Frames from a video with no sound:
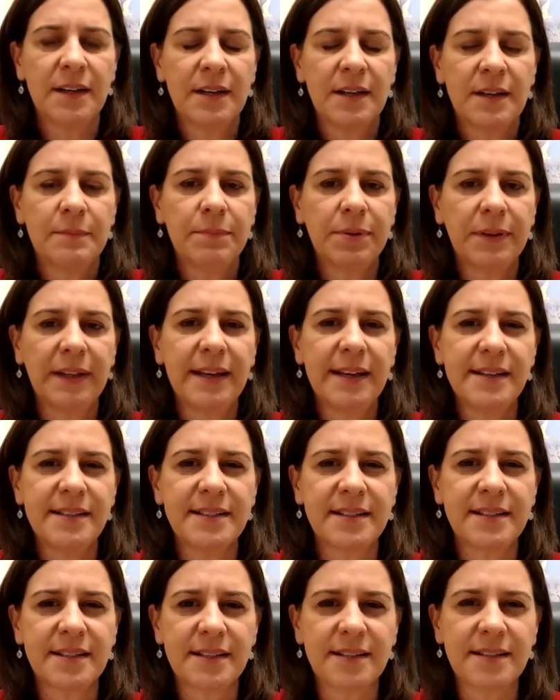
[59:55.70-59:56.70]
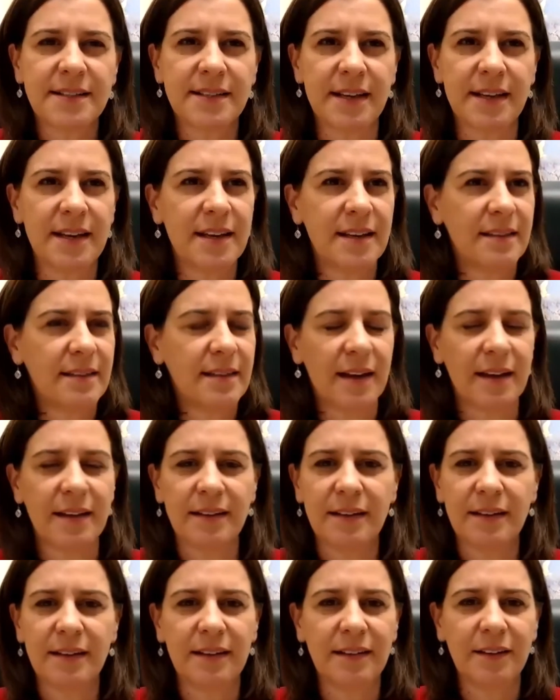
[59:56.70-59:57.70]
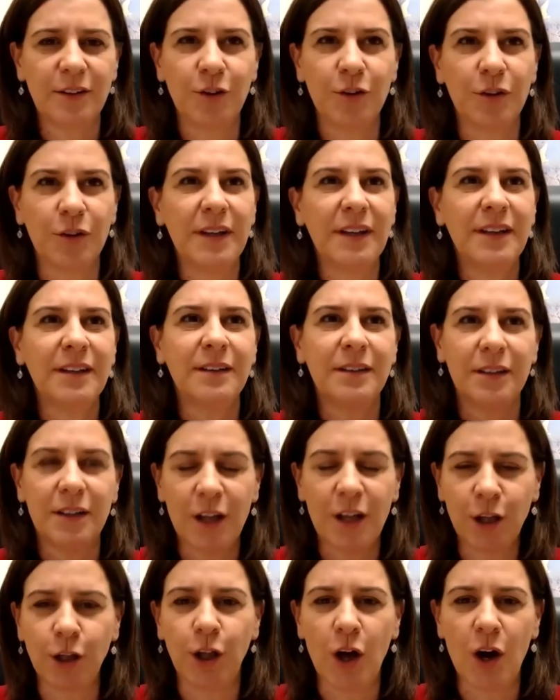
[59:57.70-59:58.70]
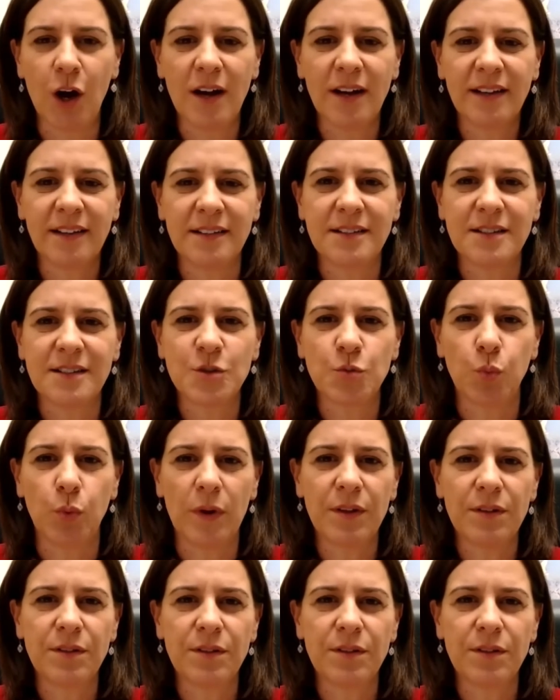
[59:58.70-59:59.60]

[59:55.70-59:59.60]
pleased to see that, you know, it aligns with